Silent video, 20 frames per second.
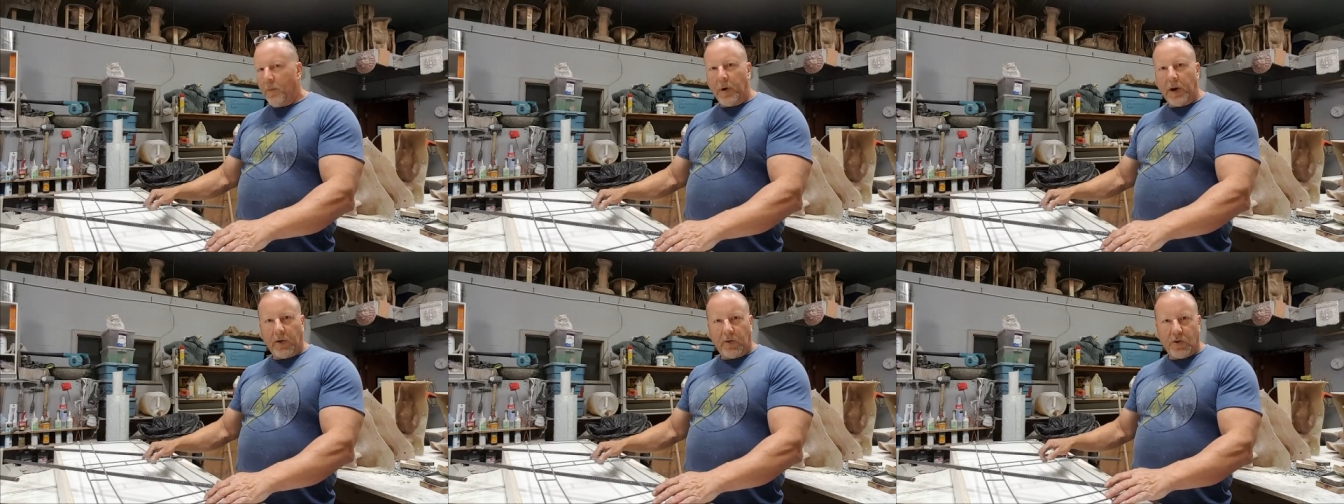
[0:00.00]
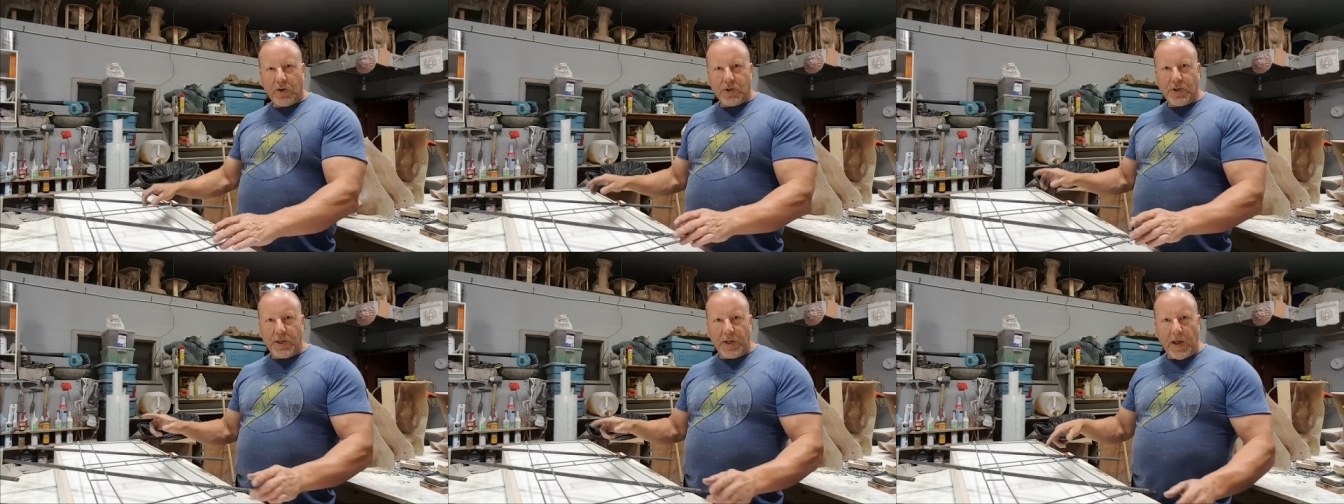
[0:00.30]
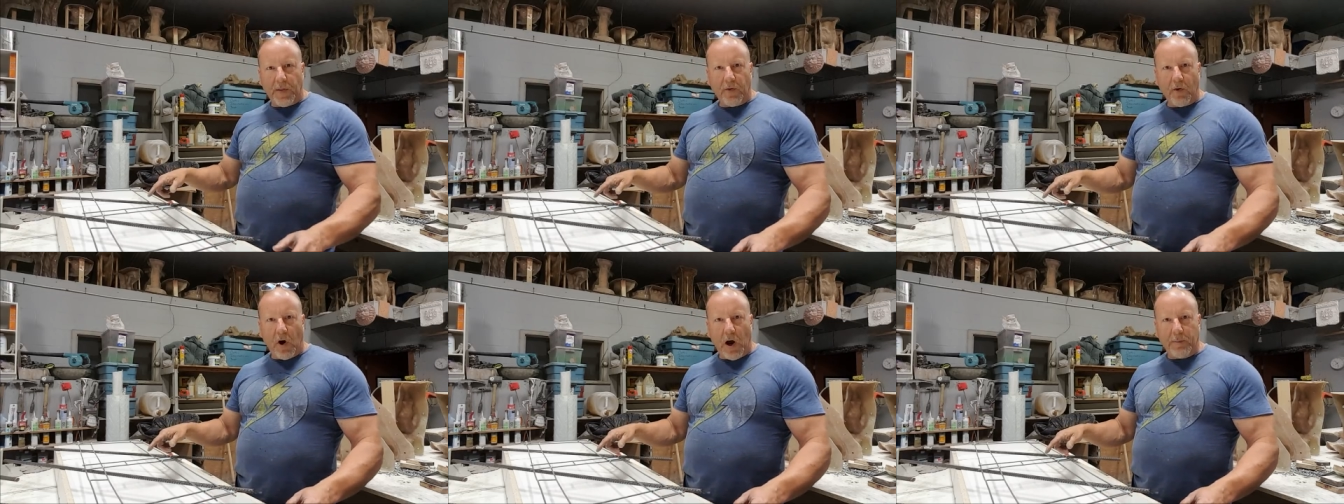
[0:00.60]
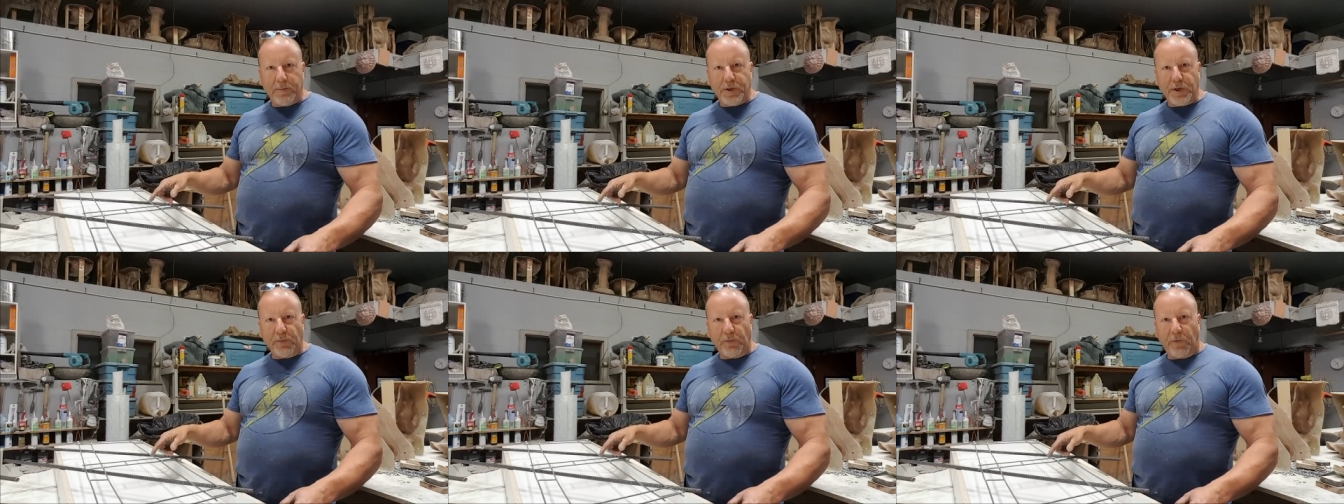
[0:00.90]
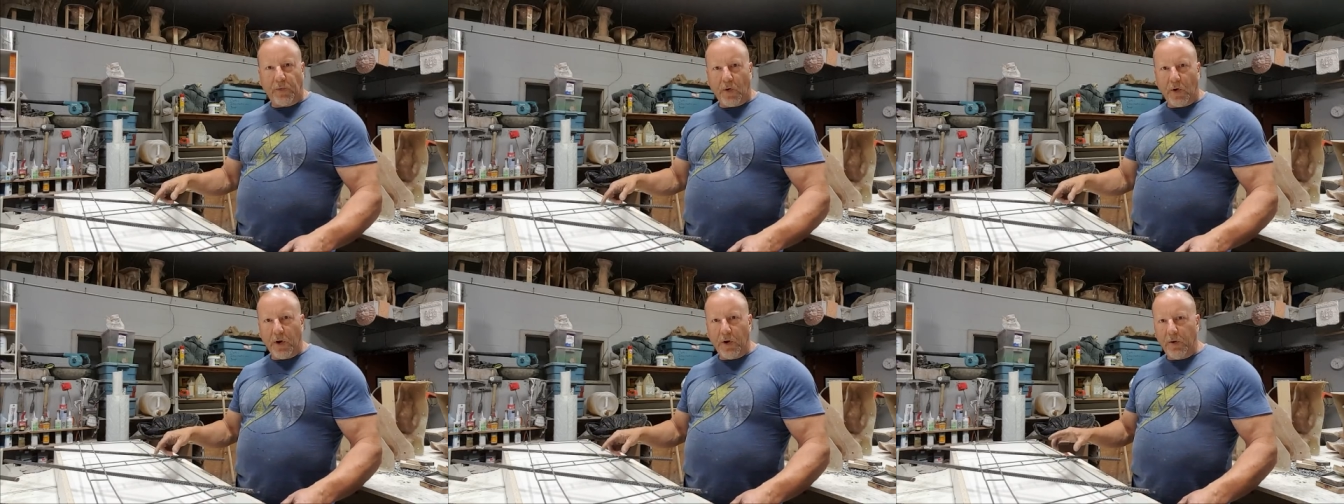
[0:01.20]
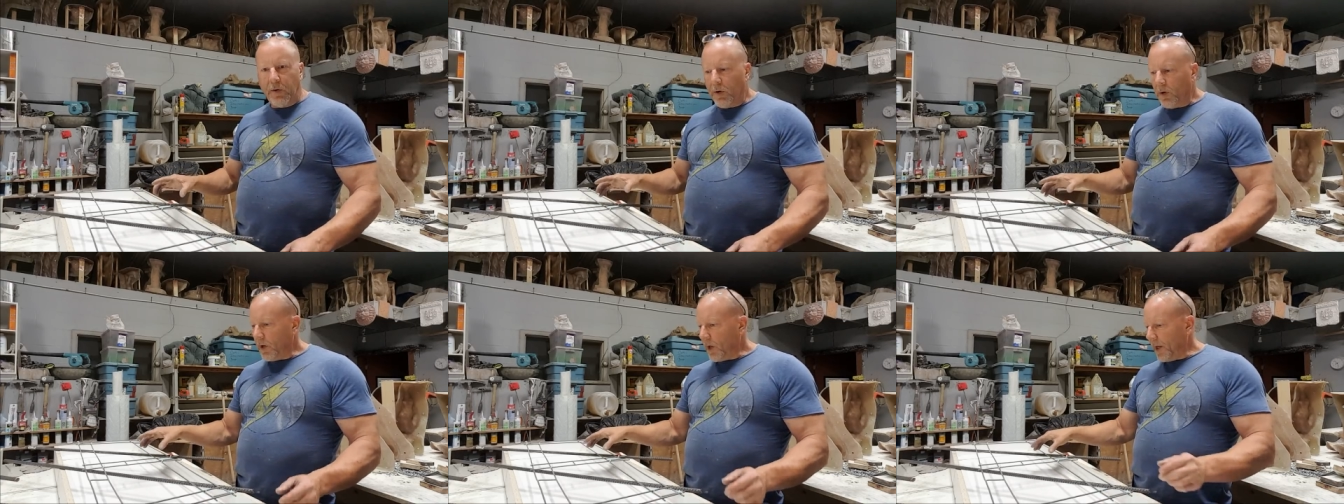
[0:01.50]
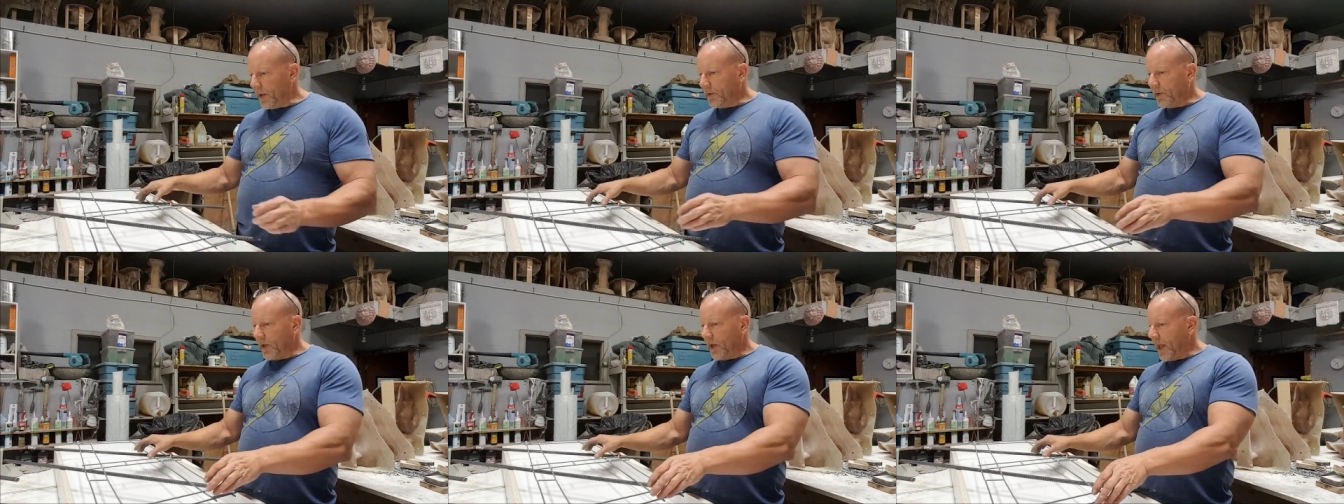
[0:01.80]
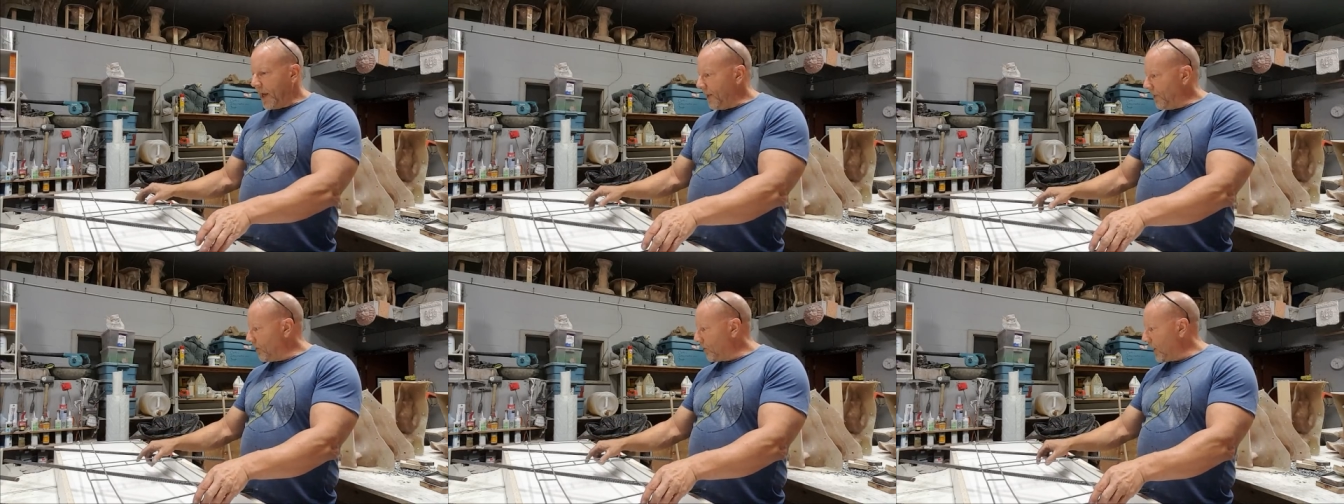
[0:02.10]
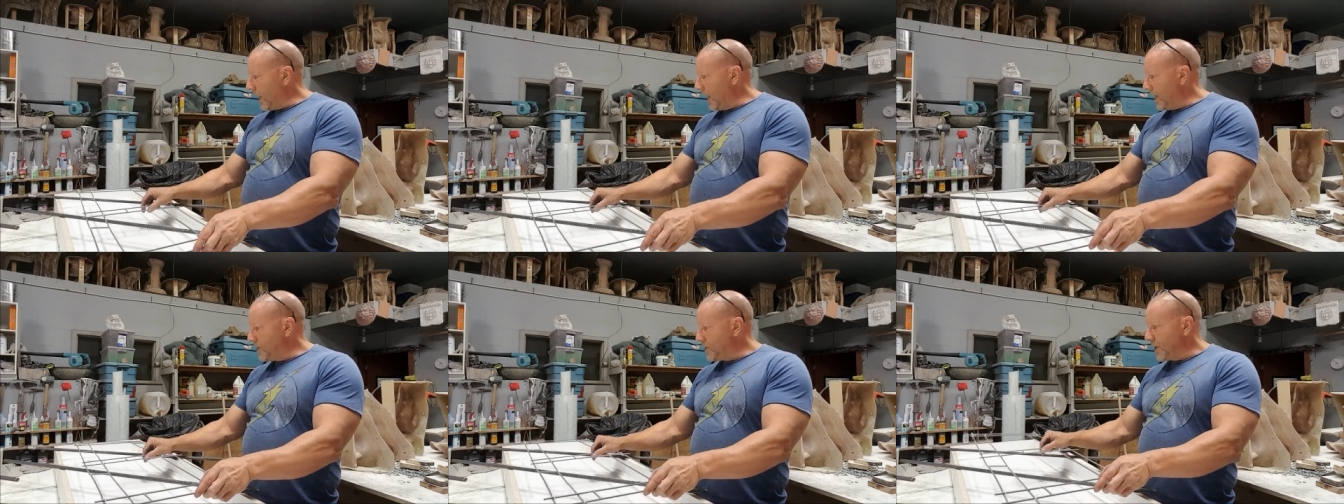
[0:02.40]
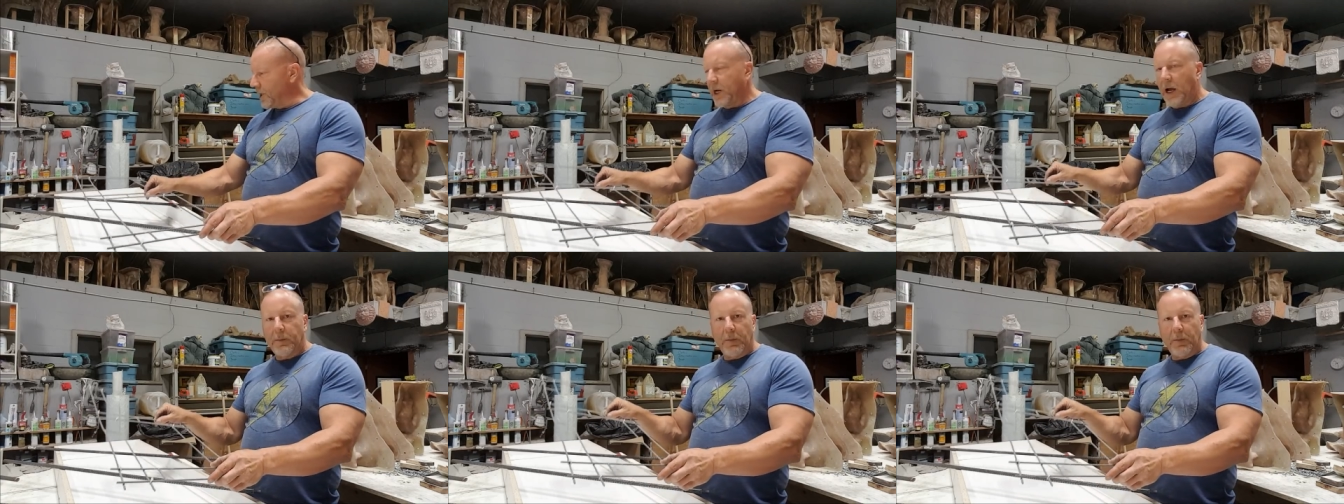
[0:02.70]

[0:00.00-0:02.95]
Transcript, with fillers: But it's just another option for you, like to lay this cage in.